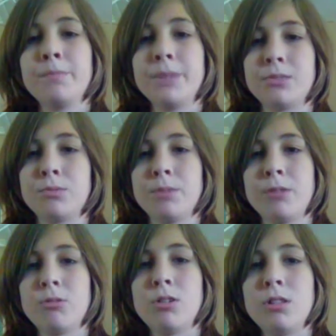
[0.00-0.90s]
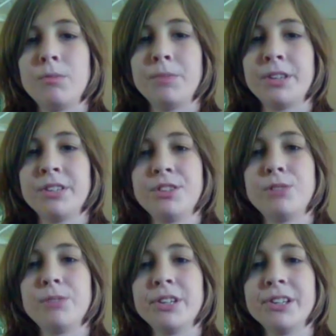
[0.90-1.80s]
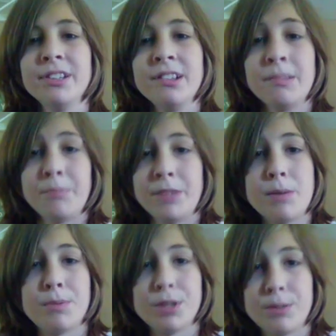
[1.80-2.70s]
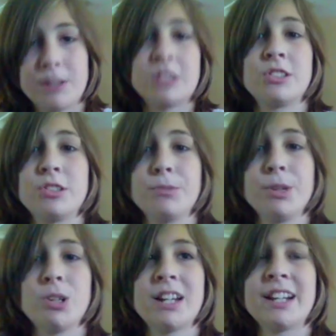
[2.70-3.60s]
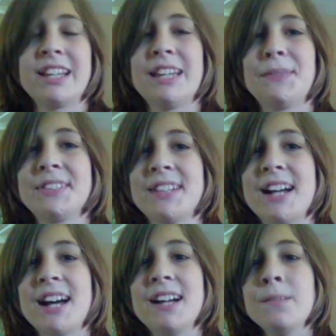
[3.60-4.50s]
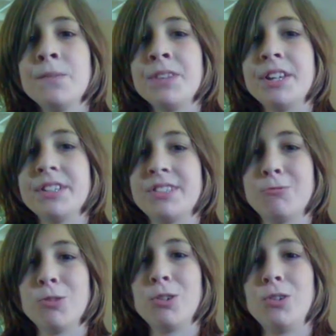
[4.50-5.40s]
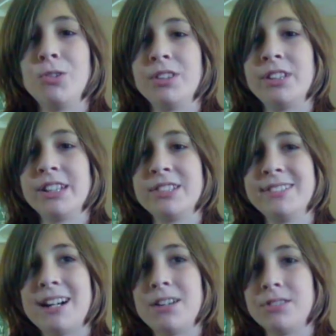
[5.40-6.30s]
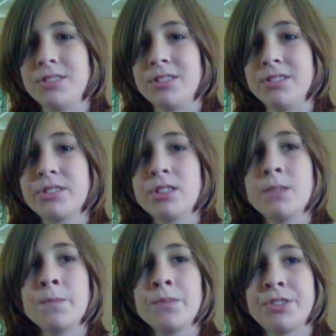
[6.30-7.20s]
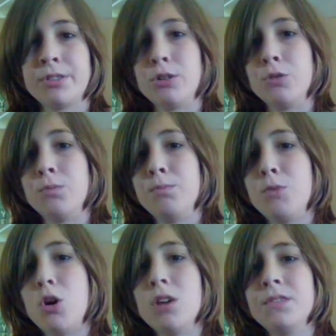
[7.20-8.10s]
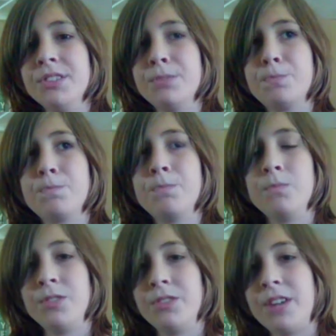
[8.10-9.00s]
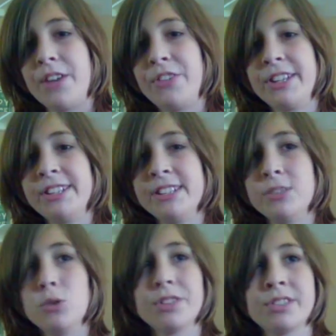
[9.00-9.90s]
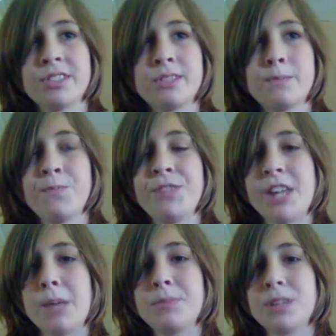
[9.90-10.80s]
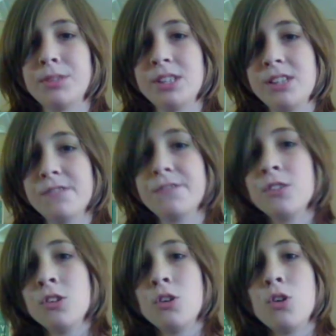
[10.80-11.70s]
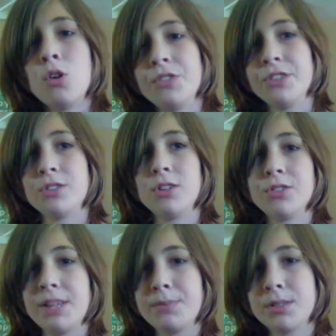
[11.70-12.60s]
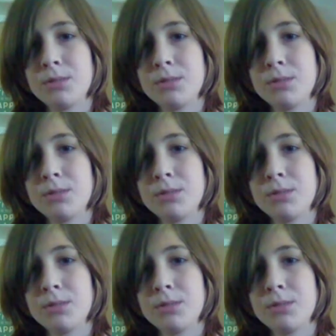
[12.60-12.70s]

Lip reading: Because when we were all, because me and my brother, my sister, we all kind of came into the world in the late 2000s. So all of these, I think the oldest tapes, I believe, these all tapes